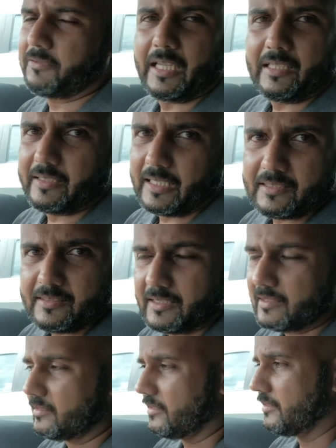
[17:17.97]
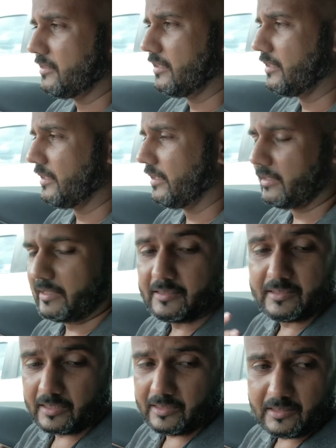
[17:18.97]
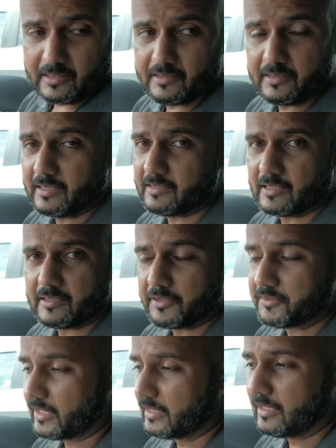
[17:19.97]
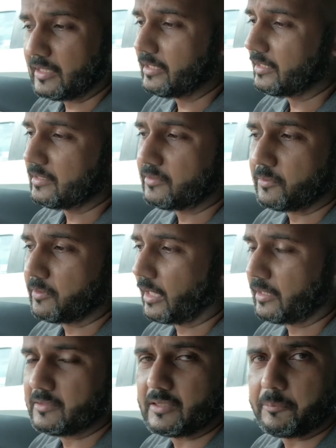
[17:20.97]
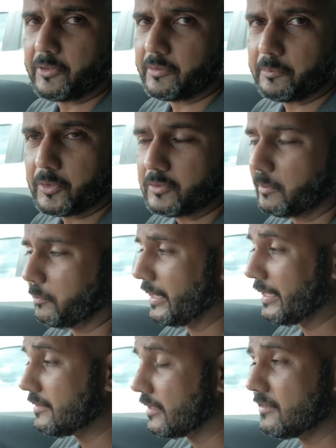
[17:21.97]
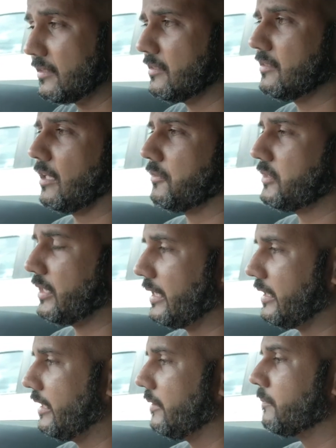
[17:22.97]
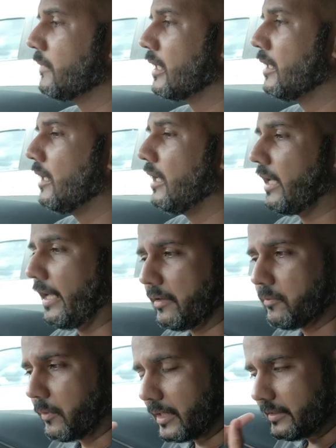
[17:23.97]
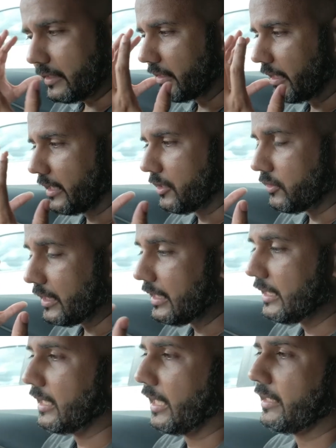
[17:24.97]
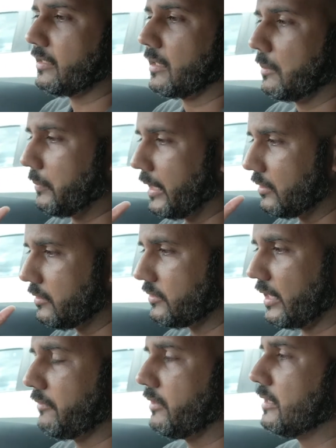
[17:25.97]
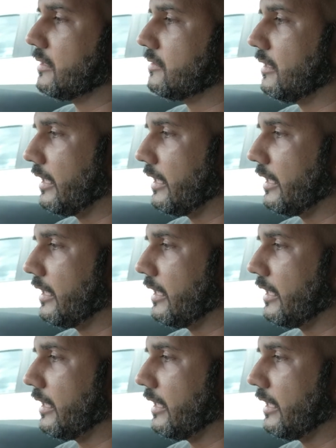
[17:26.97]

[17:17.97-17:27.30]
fantastic. Seriously, these seats, as I've said earlier, are some of the most amazing seats that I've sat in. And one thing that I really like about driving this